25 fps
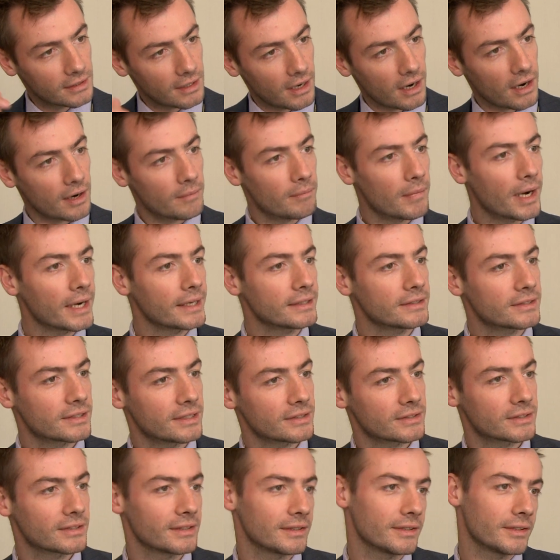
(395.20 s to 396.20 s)
our
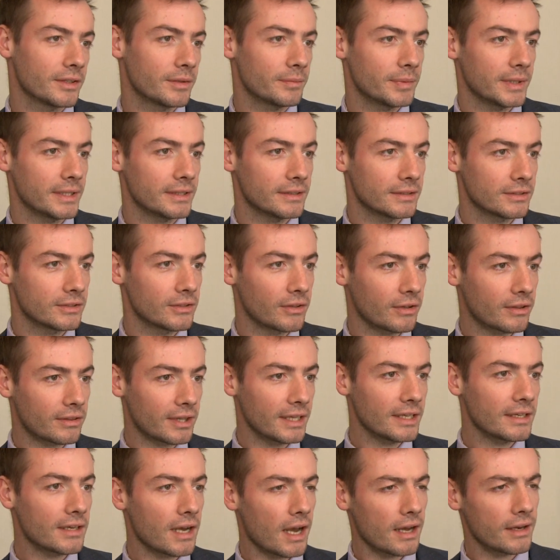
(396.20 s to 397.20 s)
mindsets a little bit, you know,
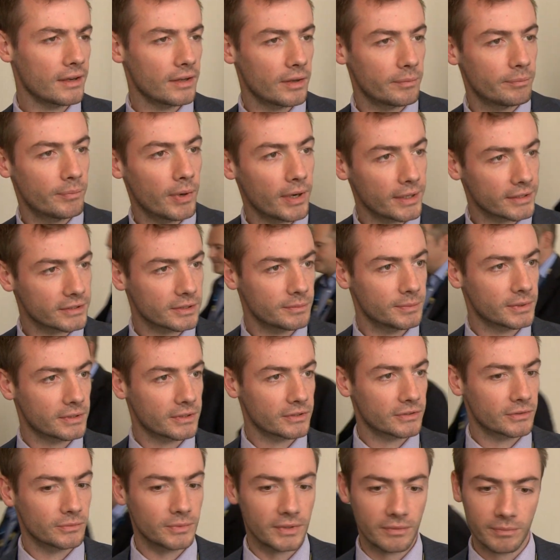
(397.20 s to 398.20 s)
think out of the box,
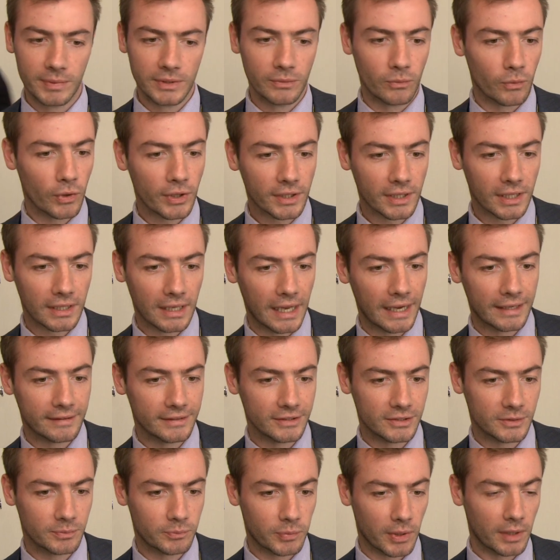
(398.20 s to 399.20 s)
because we've been working like
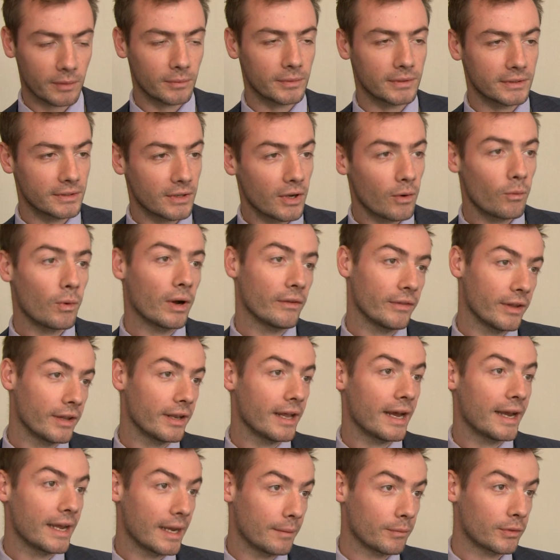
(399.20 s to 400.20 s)
this probably, well,
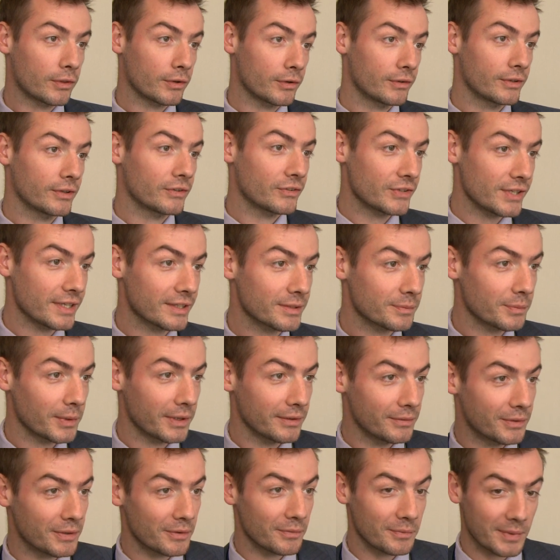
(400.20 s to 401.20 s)
not I, I'm 36,
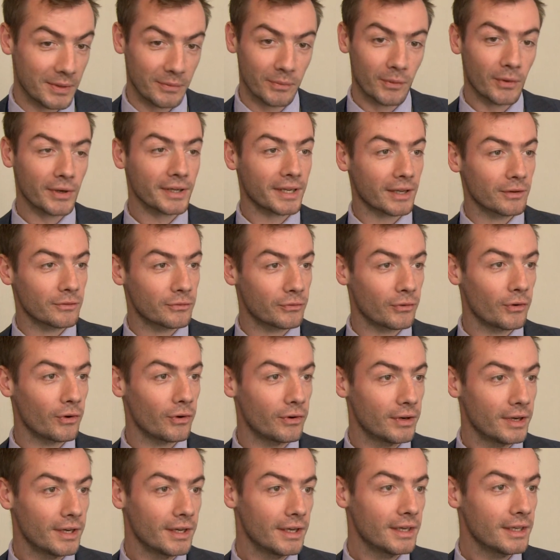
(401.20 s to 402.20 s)
but we've been working
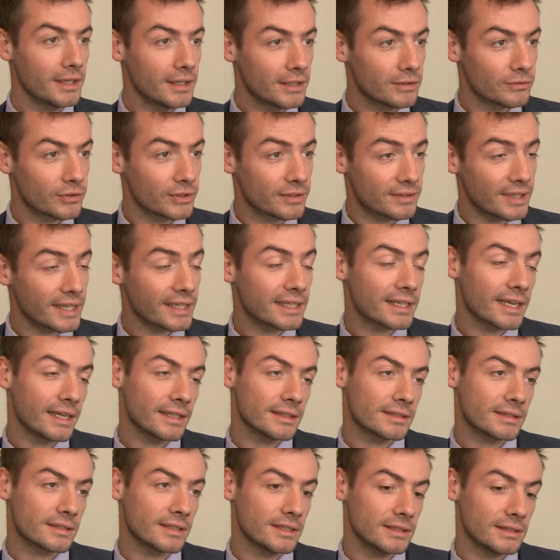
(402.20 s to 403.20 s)
for
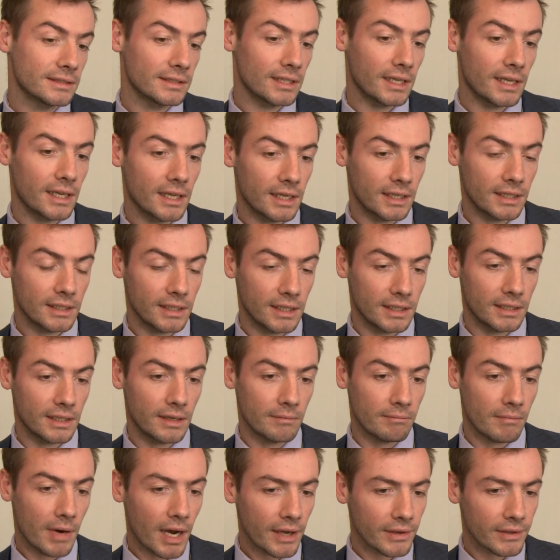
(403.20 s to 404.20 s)
decades in
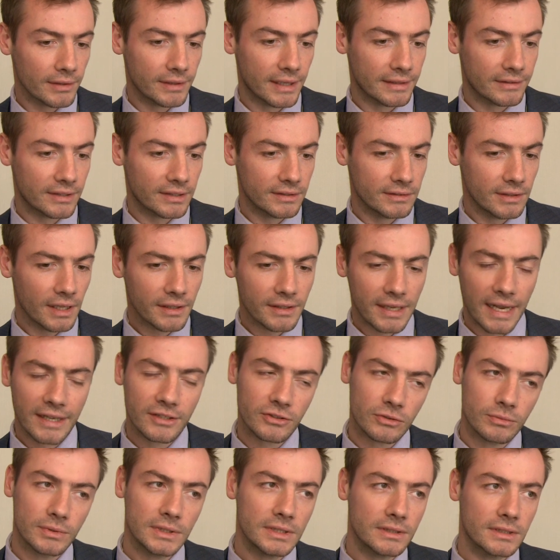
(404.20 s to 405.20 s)
a model that
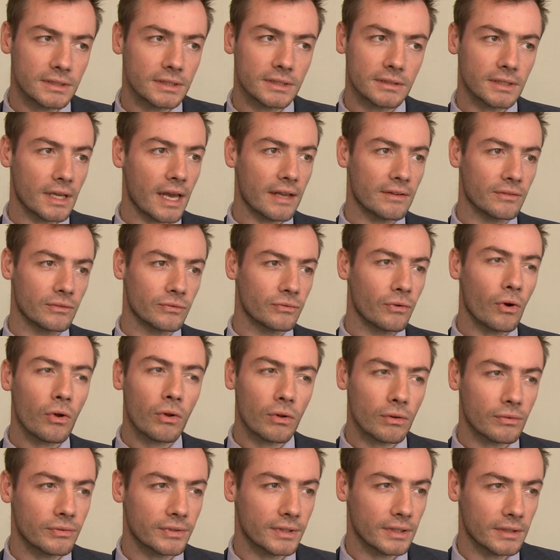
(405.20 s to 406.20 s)
has really
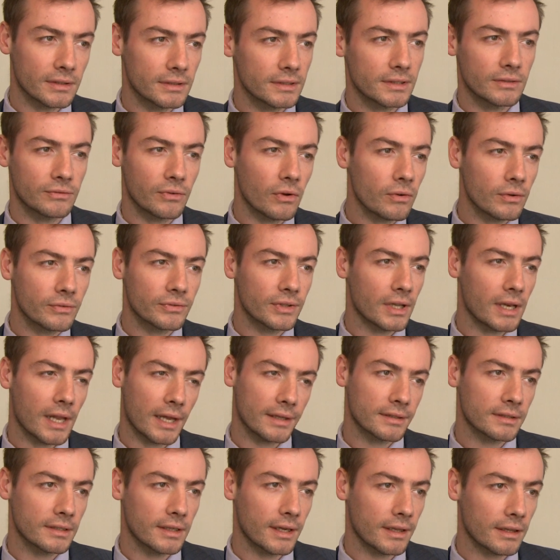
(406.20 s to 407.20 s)
evolved a
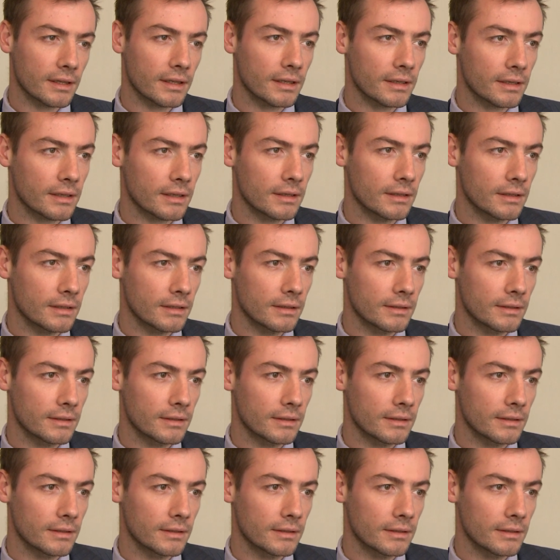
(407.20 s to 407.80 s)
lot, I think.